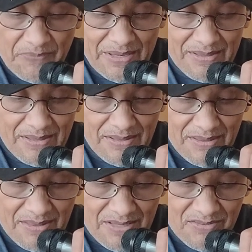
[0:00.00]
in
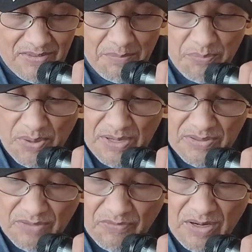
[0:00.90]
this embrace
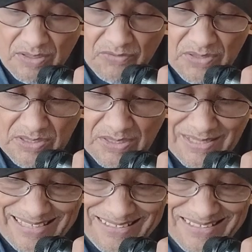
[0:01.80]
of God's vision,
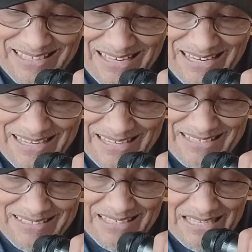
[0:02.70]
it
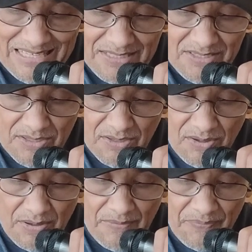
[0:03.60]
is
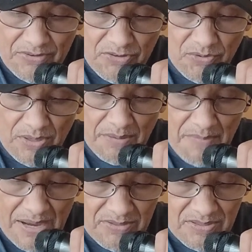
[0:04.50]
easier to
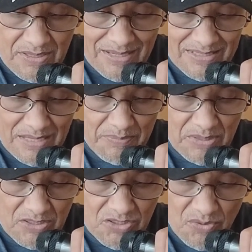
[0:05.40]
imagine
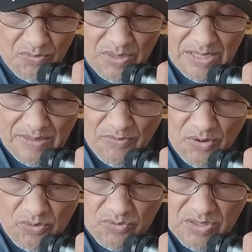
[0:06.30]
accepting serene
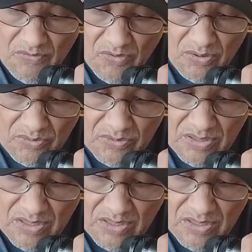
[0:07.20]
those difficult